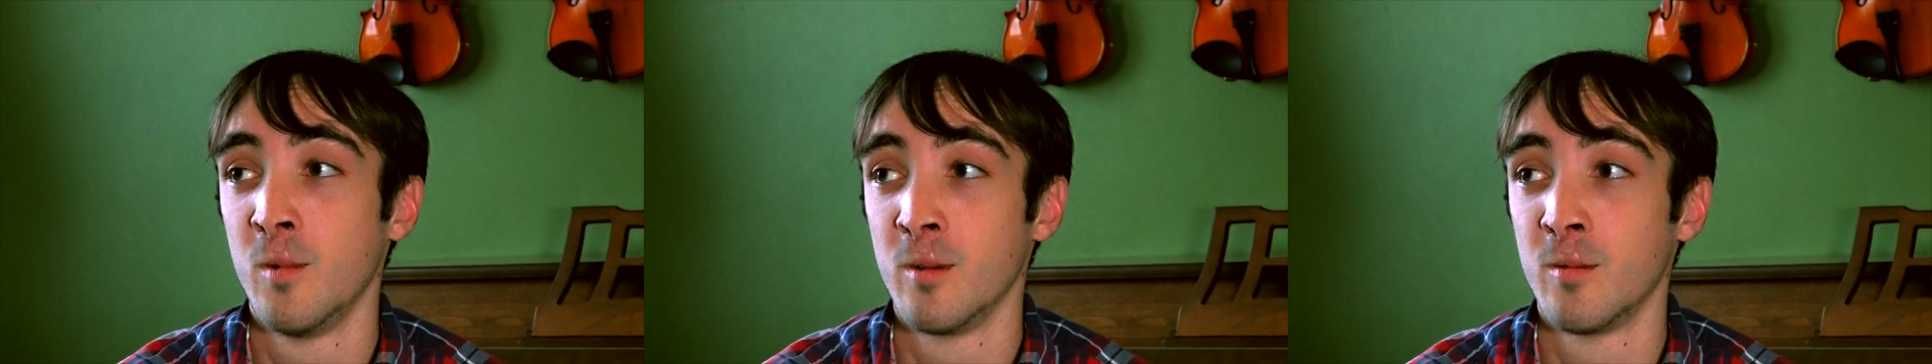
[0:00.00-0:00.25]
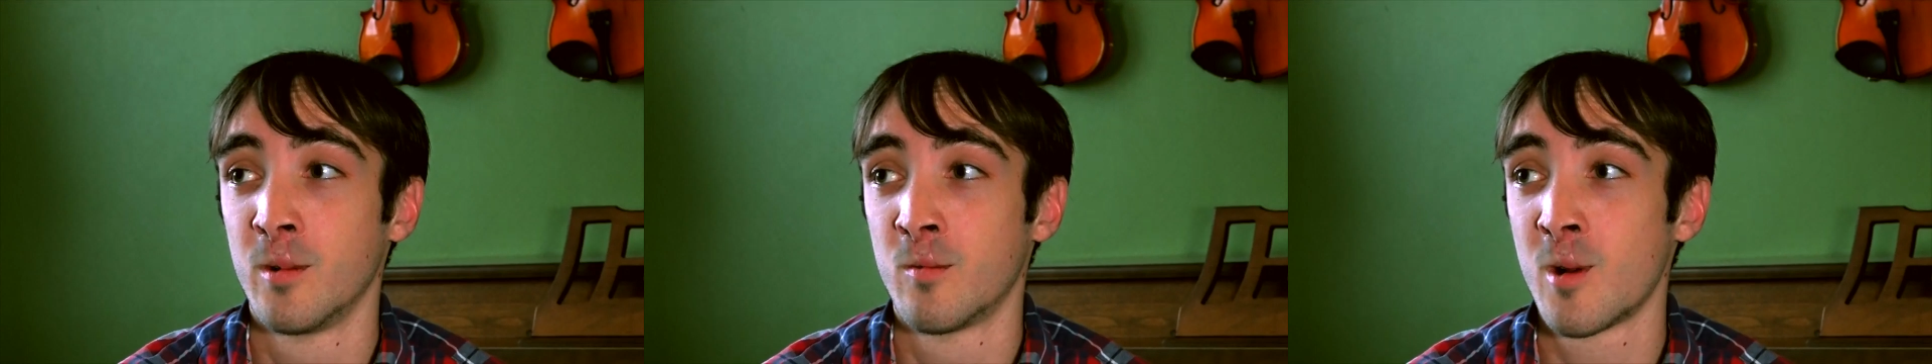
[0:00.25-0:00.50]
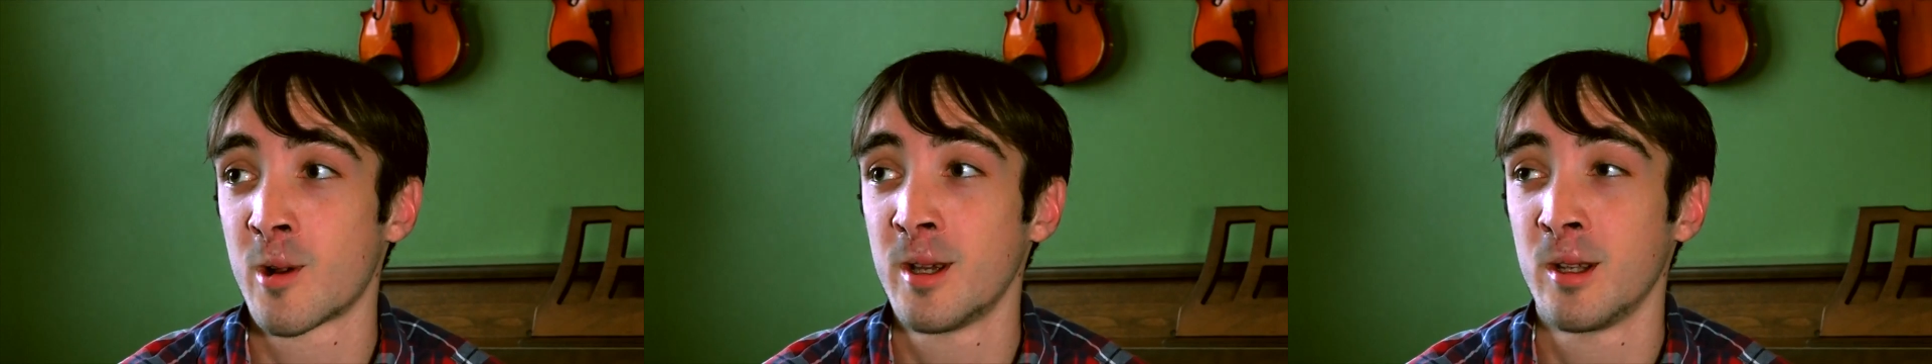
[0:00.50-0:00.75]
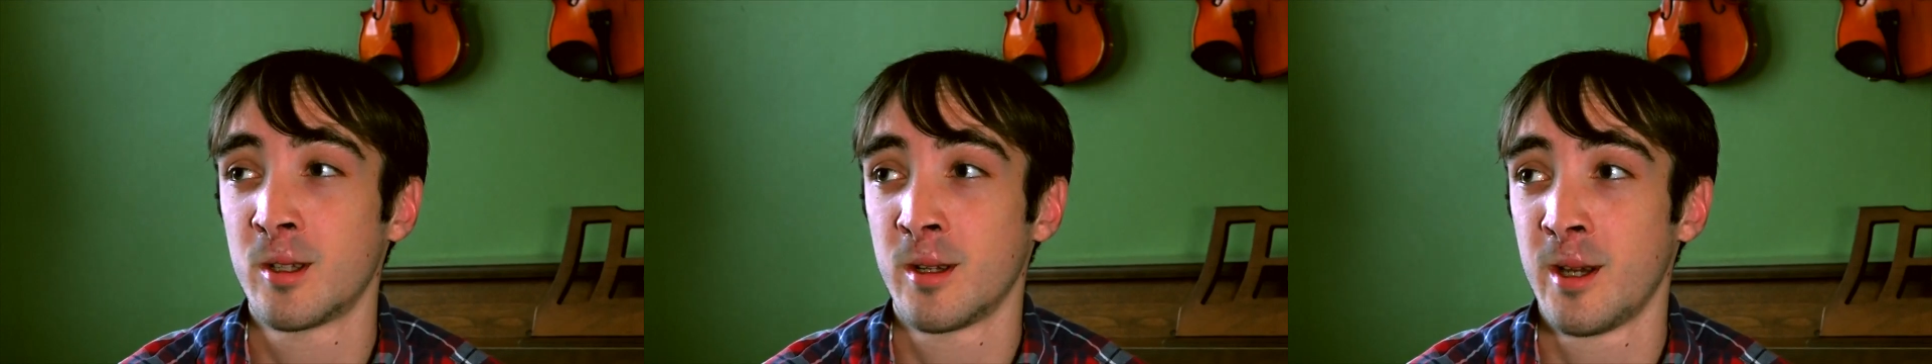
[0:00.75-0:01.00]
when we're
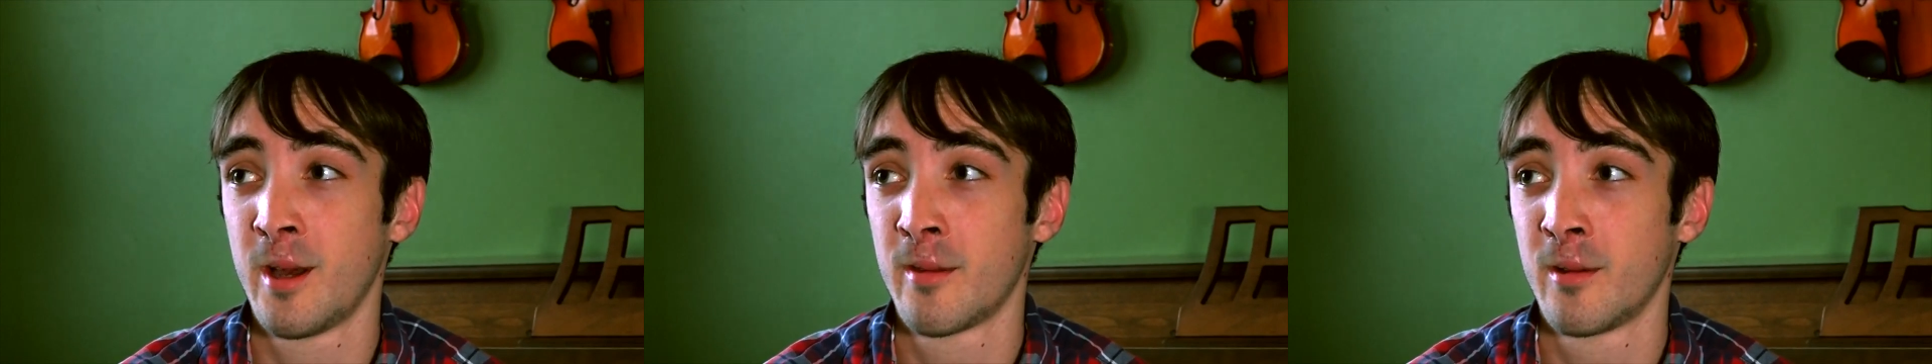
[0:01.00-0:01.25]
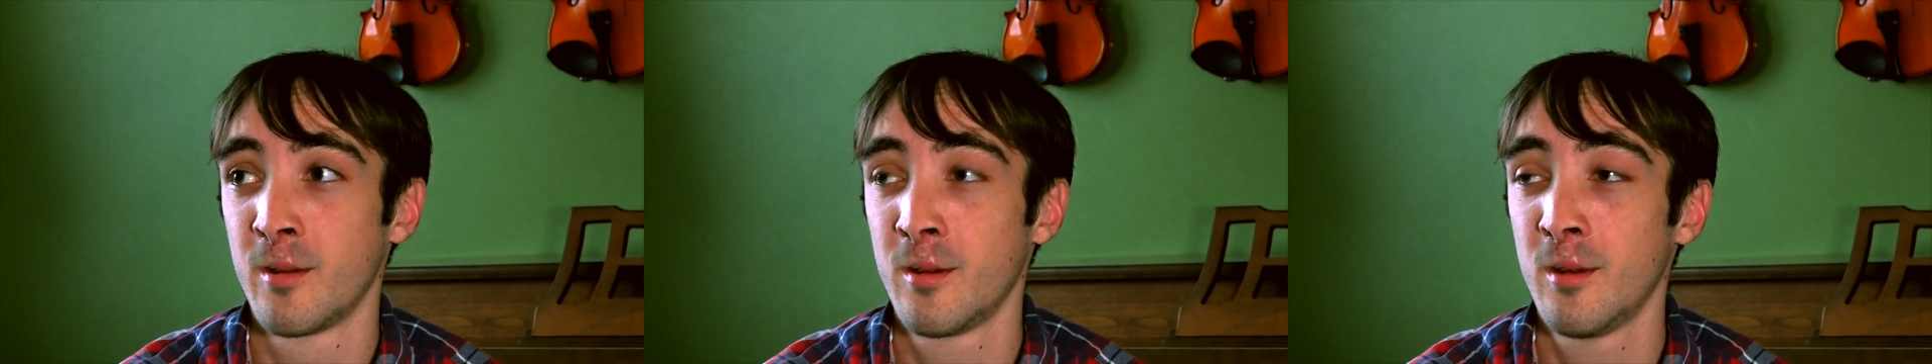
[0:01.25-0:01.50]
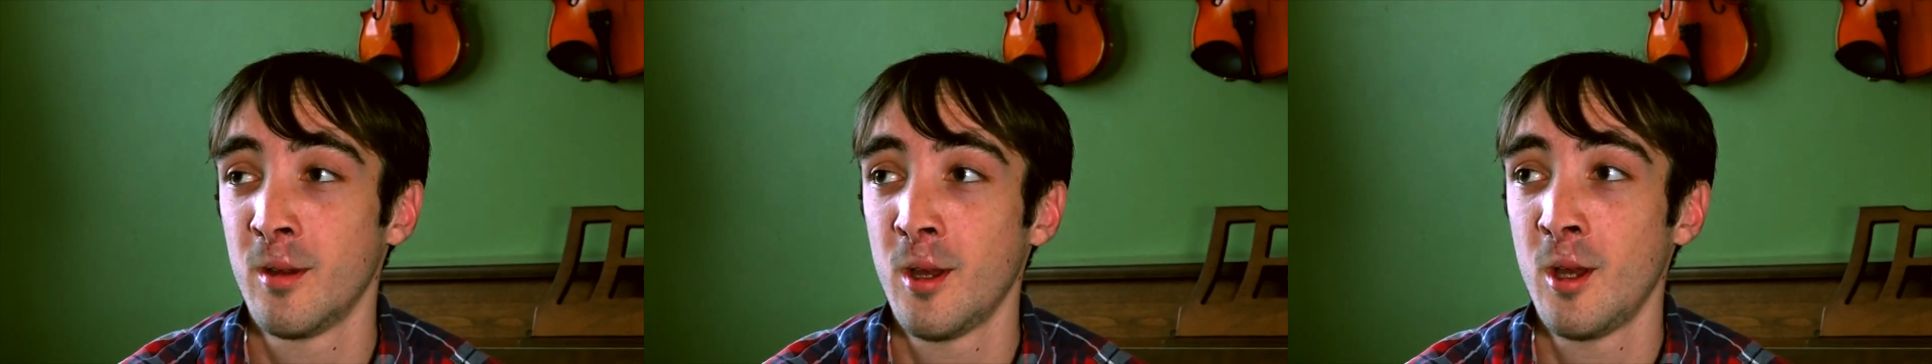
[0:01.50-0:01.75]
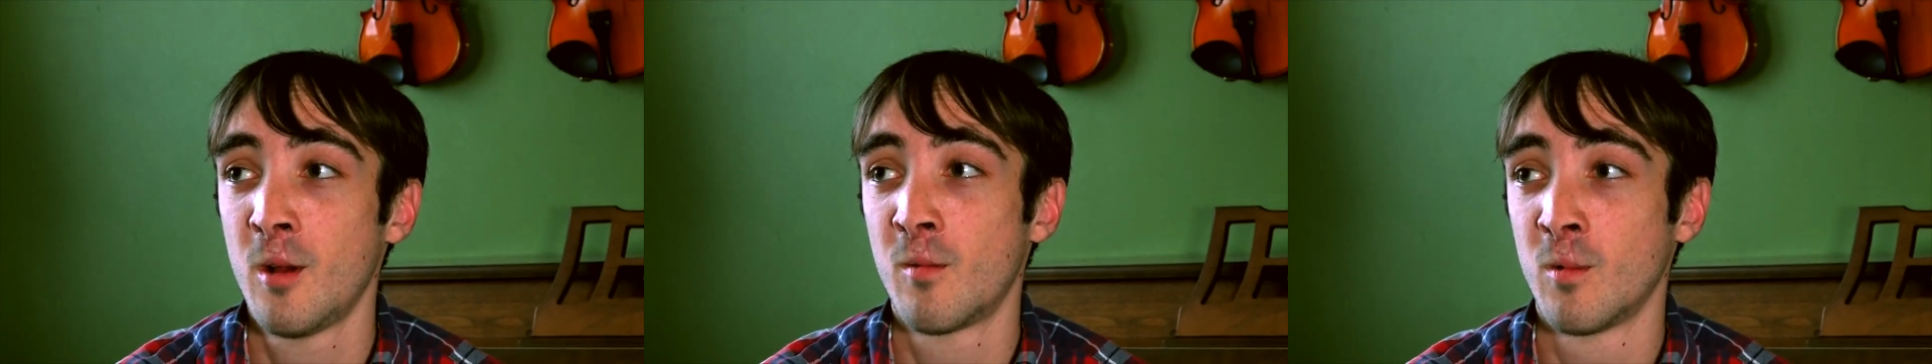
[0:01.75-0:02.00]
working together,
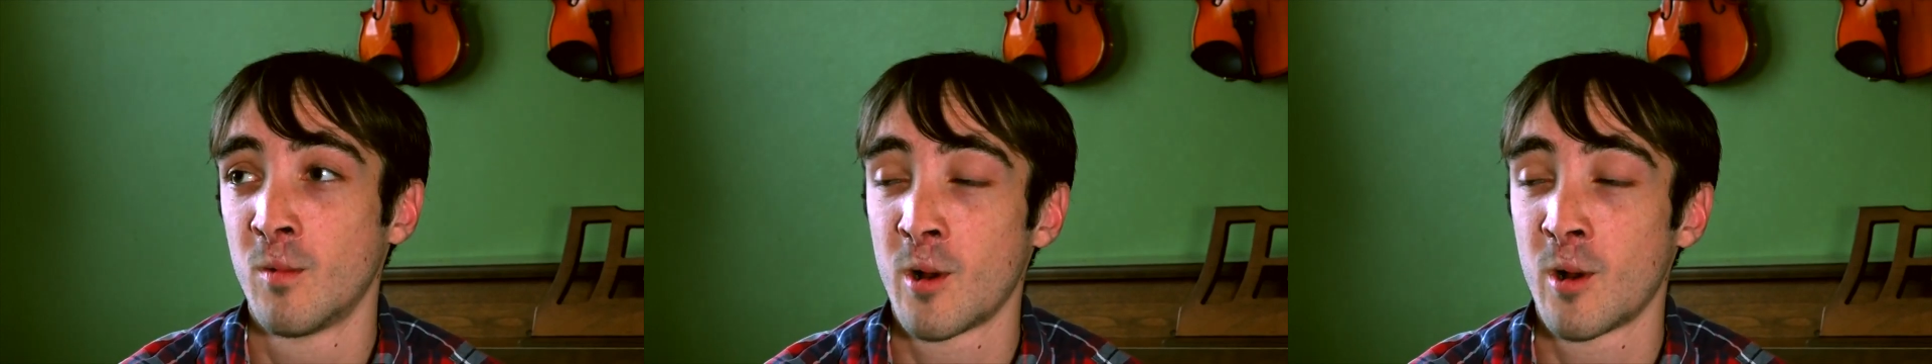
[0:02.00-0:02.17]
we're